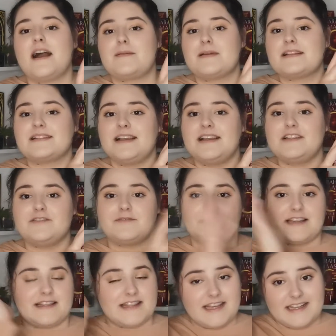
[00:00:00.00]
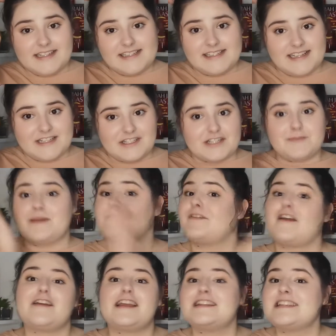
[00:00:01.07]
I'm excited to read this. It's just been
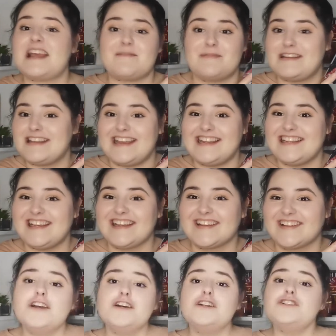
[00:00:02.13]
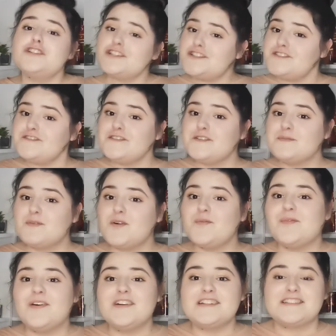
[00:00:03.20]
very intimidating. Just a few
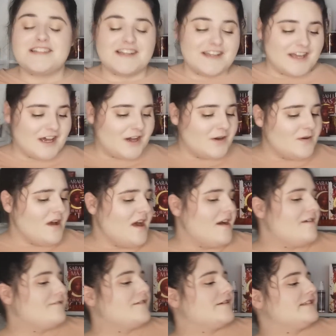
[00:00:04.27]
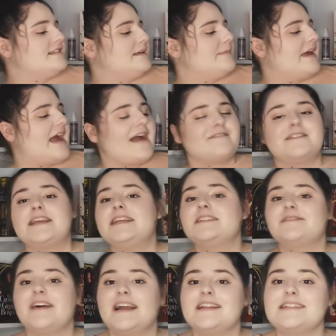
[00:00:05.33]
more books to go. Firstly, we have
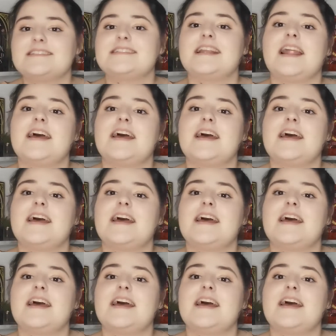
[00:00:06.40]
These Violent